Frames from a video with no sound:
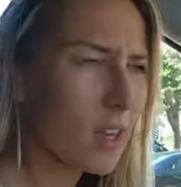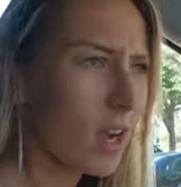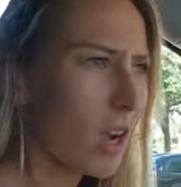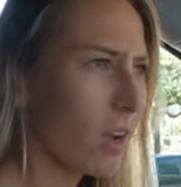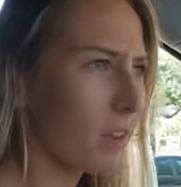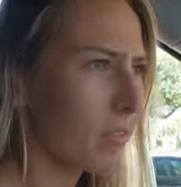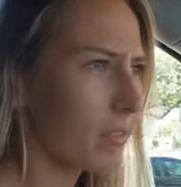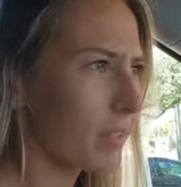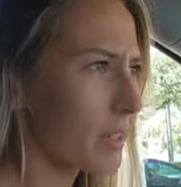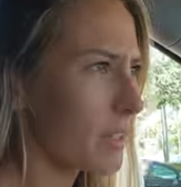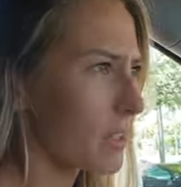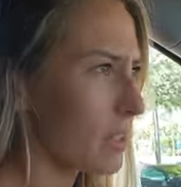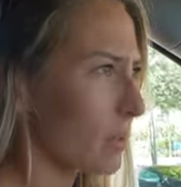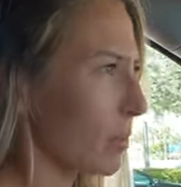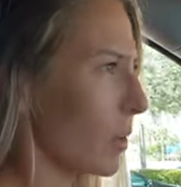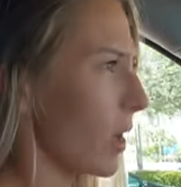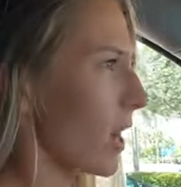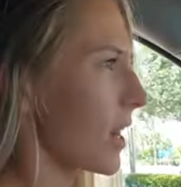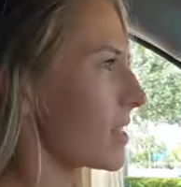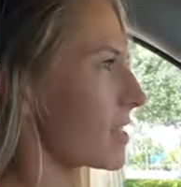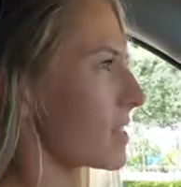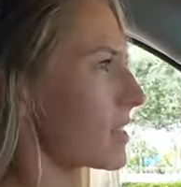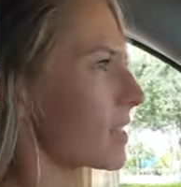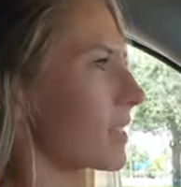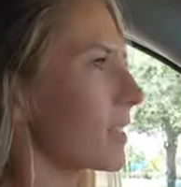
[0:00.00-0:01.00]
a coffee,
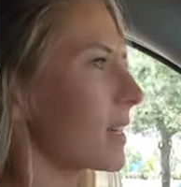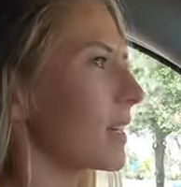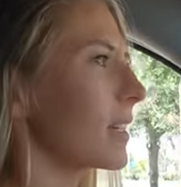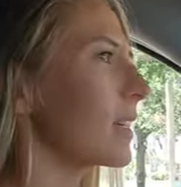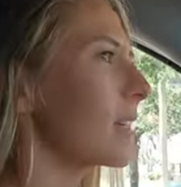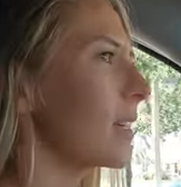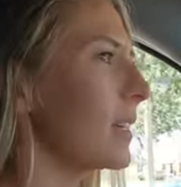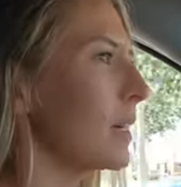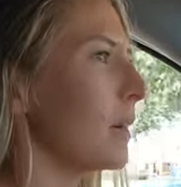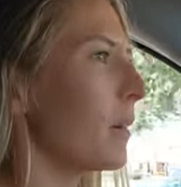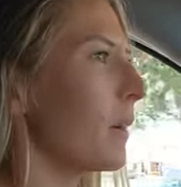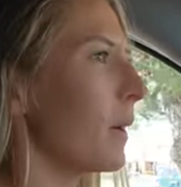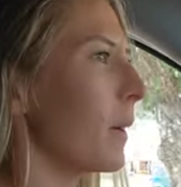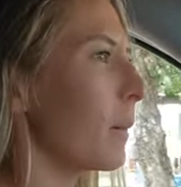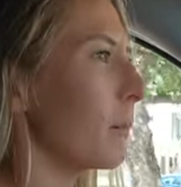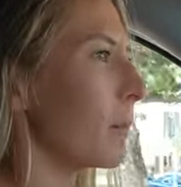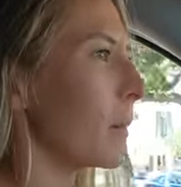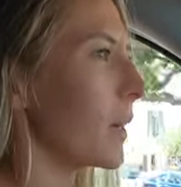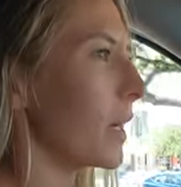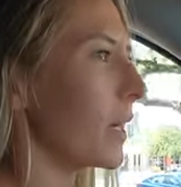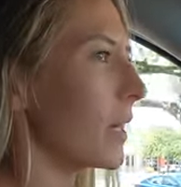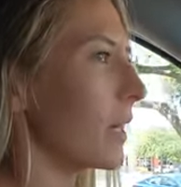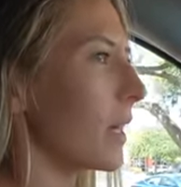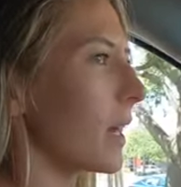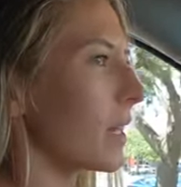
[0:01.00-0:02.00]
surprisingly,
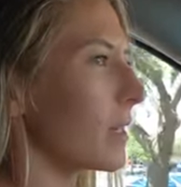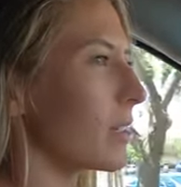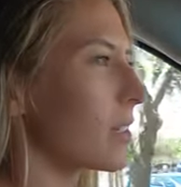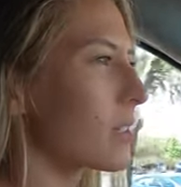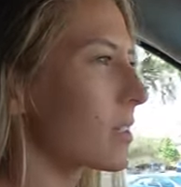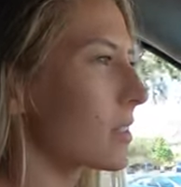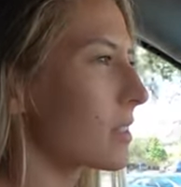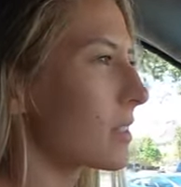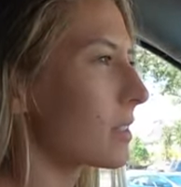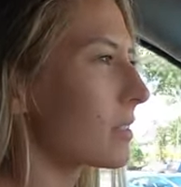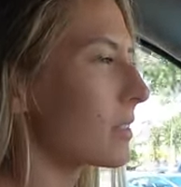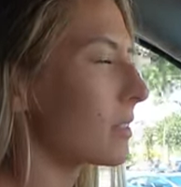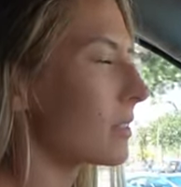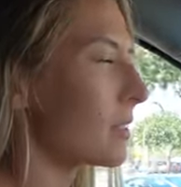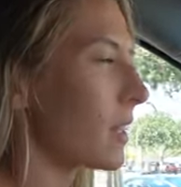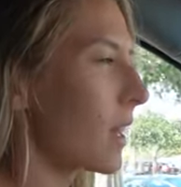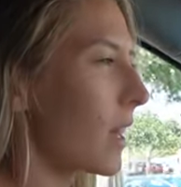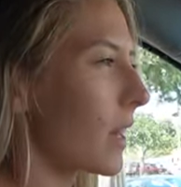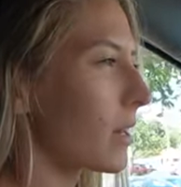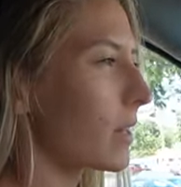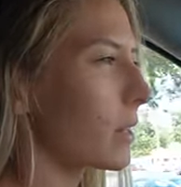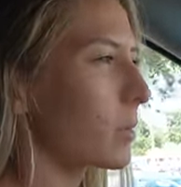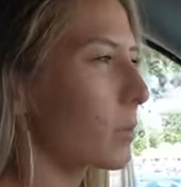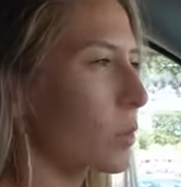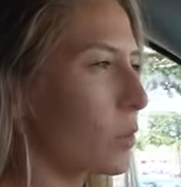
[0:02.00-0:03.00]
but I just
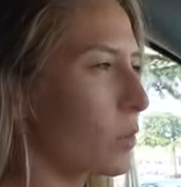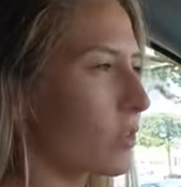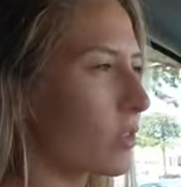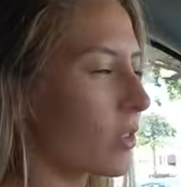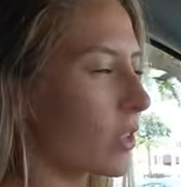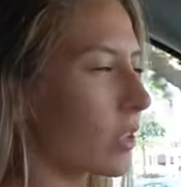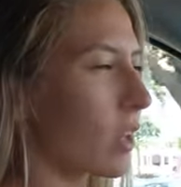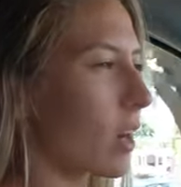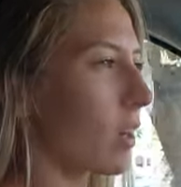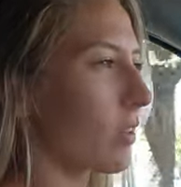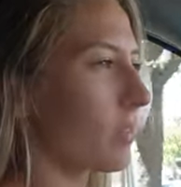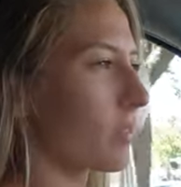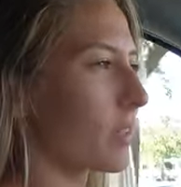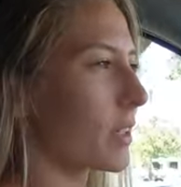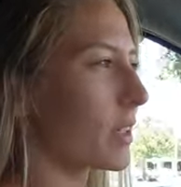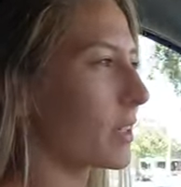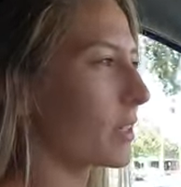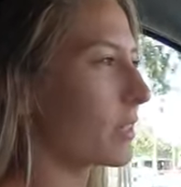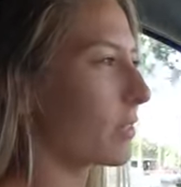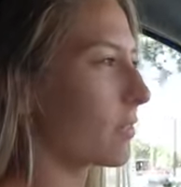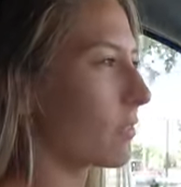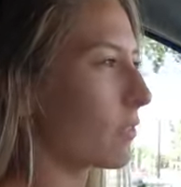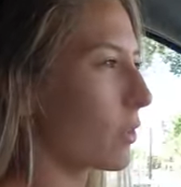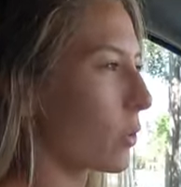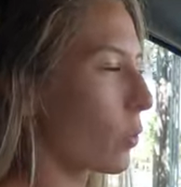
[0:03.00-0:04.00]
not in the mood for coffee
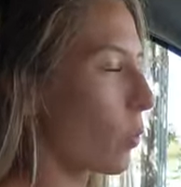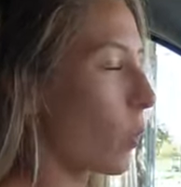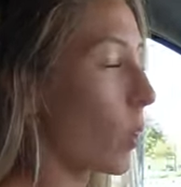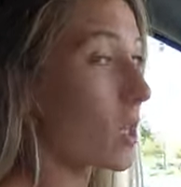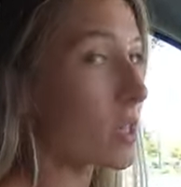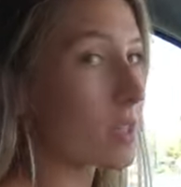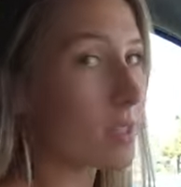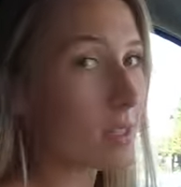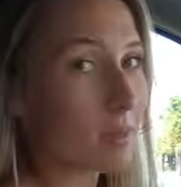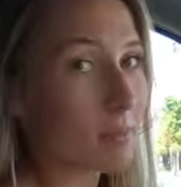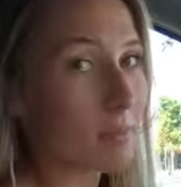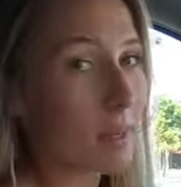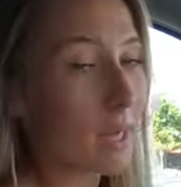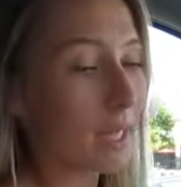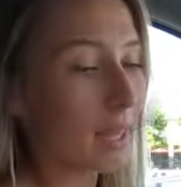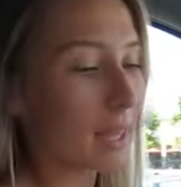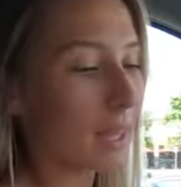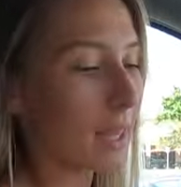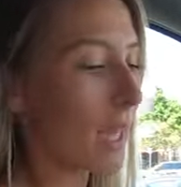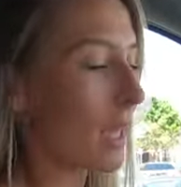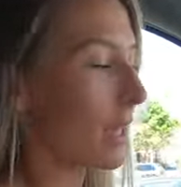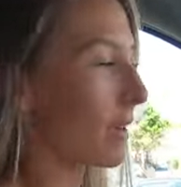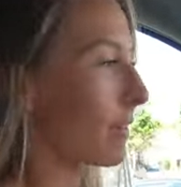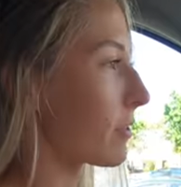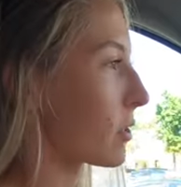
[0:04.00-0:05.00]
for once in my
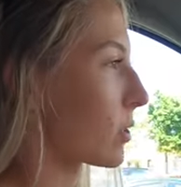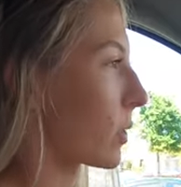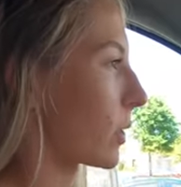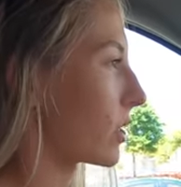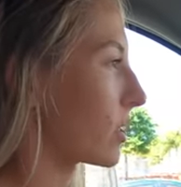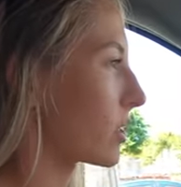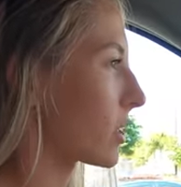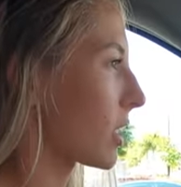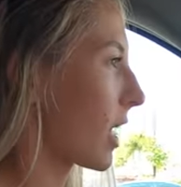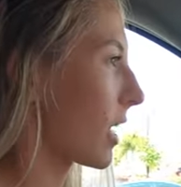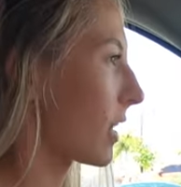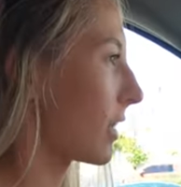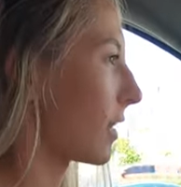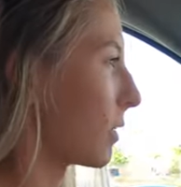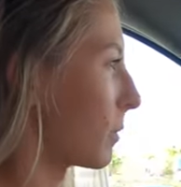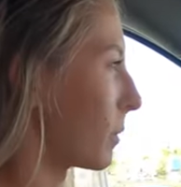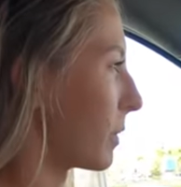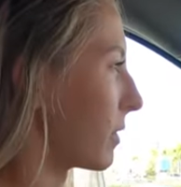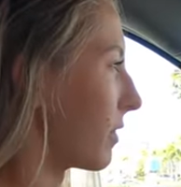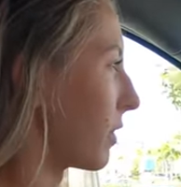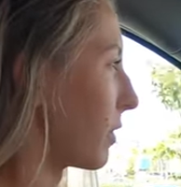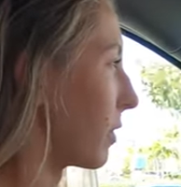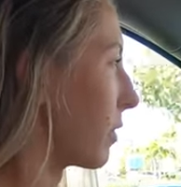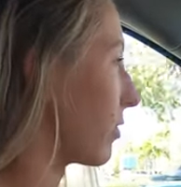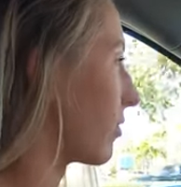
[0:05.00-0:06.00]
life, so I just got a little bit
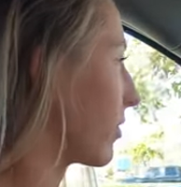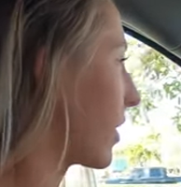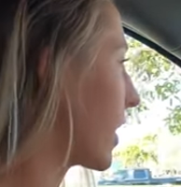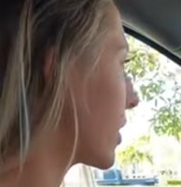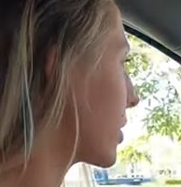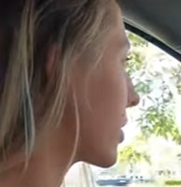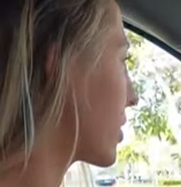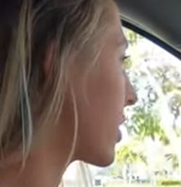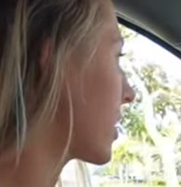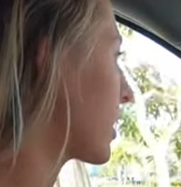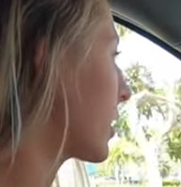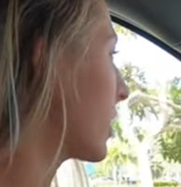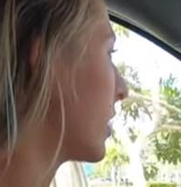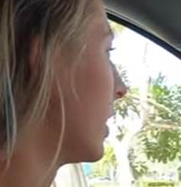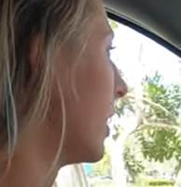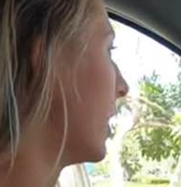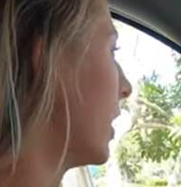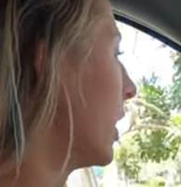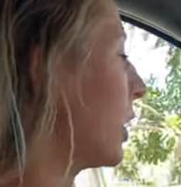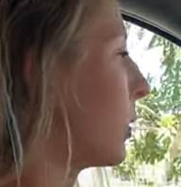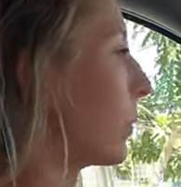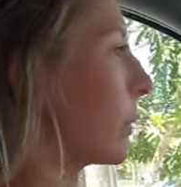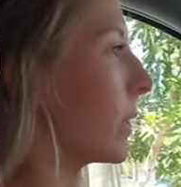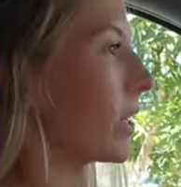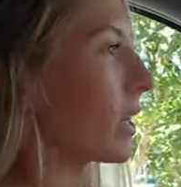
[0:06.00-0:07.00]
of a refresher.
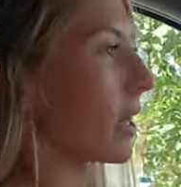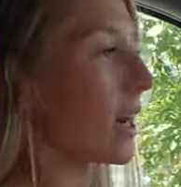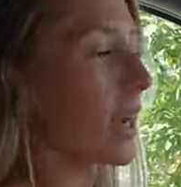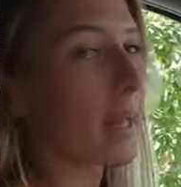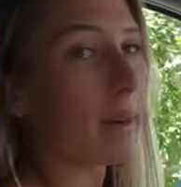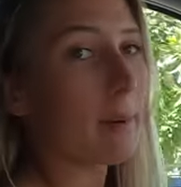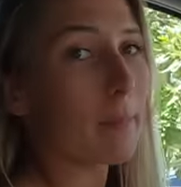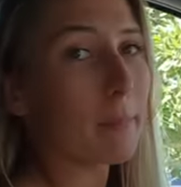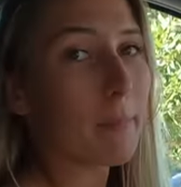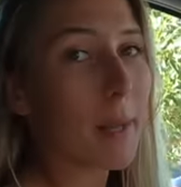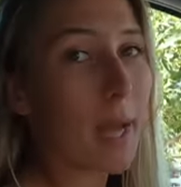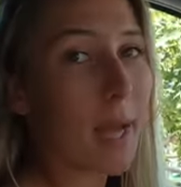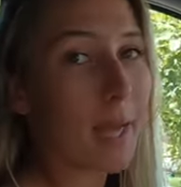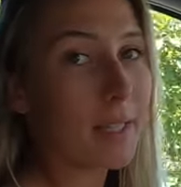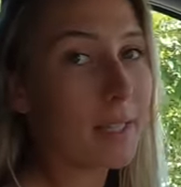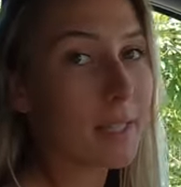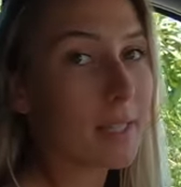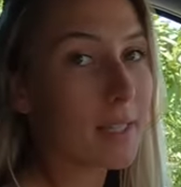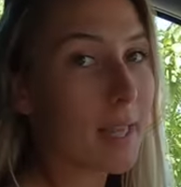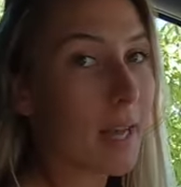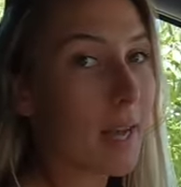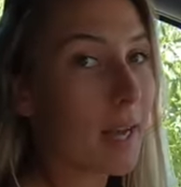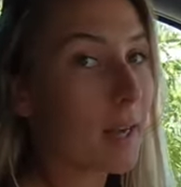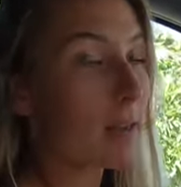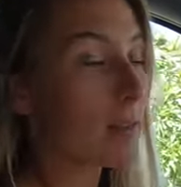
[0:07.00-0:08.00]
We are headed back to
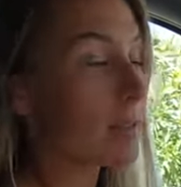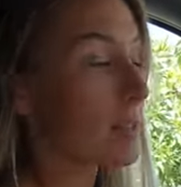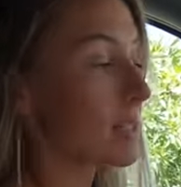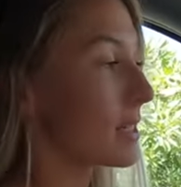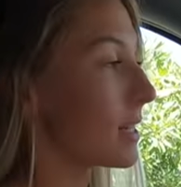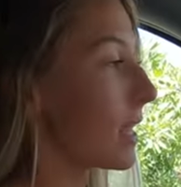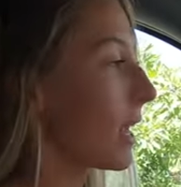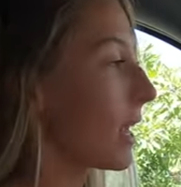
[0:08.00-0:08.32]
the house